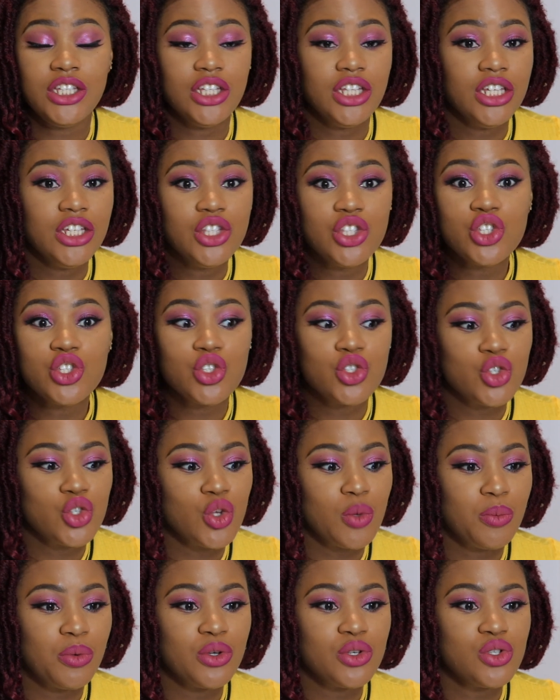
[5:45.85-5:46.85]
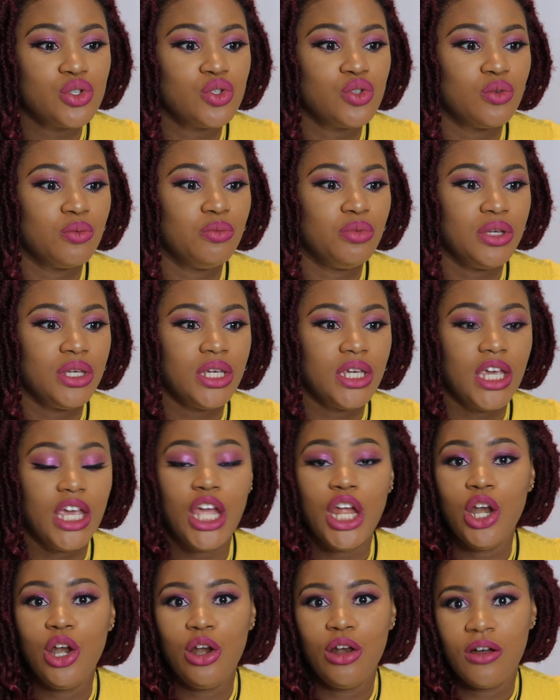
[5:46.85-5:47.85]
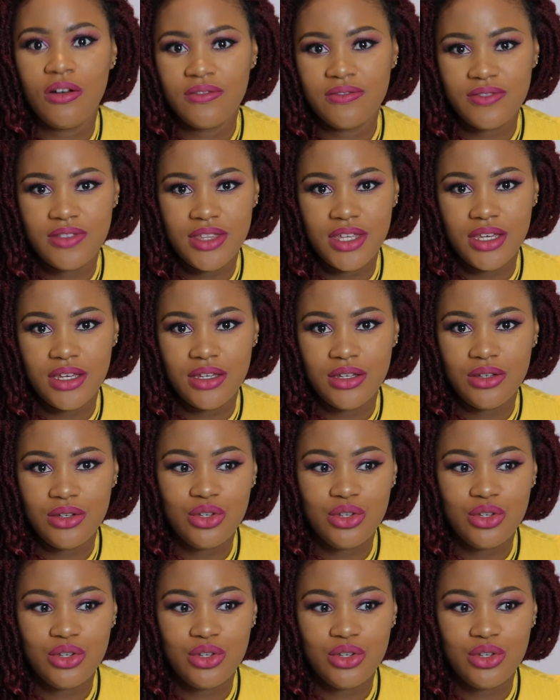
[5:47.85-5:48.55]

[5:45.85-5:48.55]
It's supposed to be a love day,